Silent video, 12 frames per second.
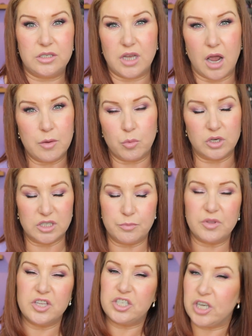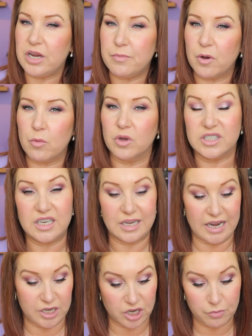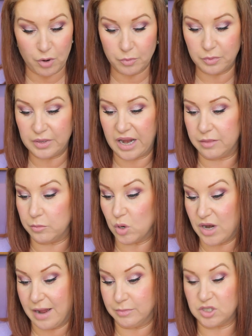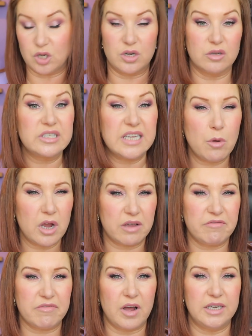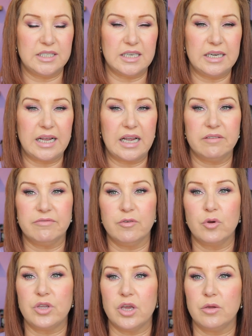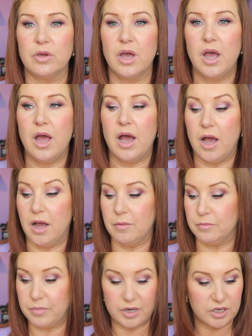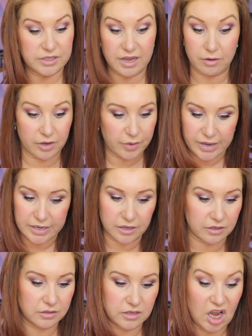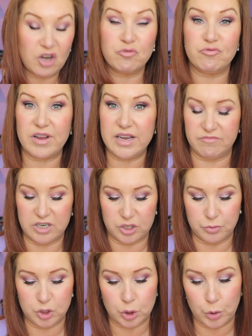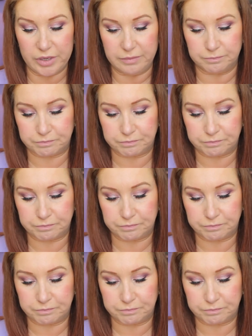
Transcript: type ones, but the cheaper ones. And again, you can probably get them on Amazon. I'll see what I can find and link it for you, because they're a great enrichment toy.